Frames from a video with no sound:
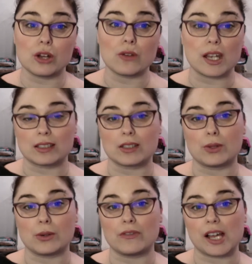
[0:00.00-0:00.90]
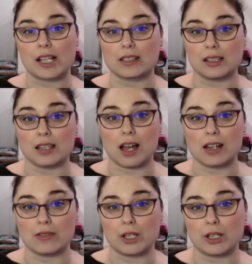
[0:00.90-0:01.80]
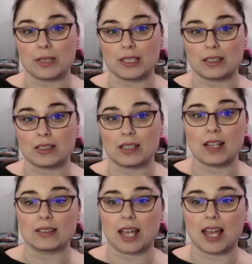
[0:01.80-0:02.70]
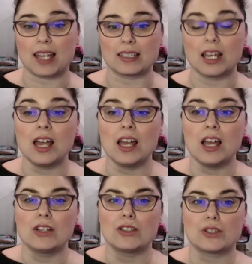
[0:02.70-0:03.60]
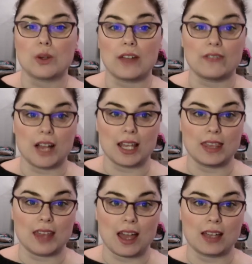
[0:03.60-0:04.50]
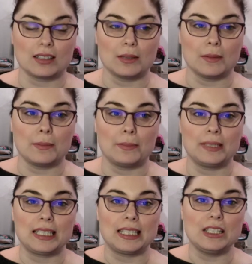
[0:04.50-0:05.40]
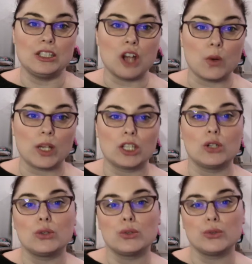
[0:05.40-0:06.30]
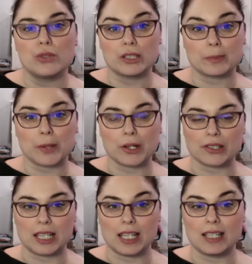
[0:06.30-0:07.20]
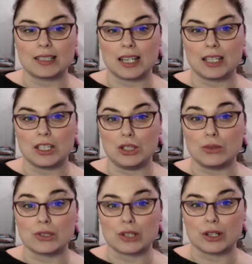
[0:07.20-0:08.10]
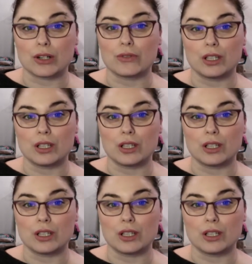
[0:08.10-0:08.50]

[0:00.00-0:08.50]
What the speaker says: that it's going to affect a lot of what your business does. And so I find that knowing who this person is that you serve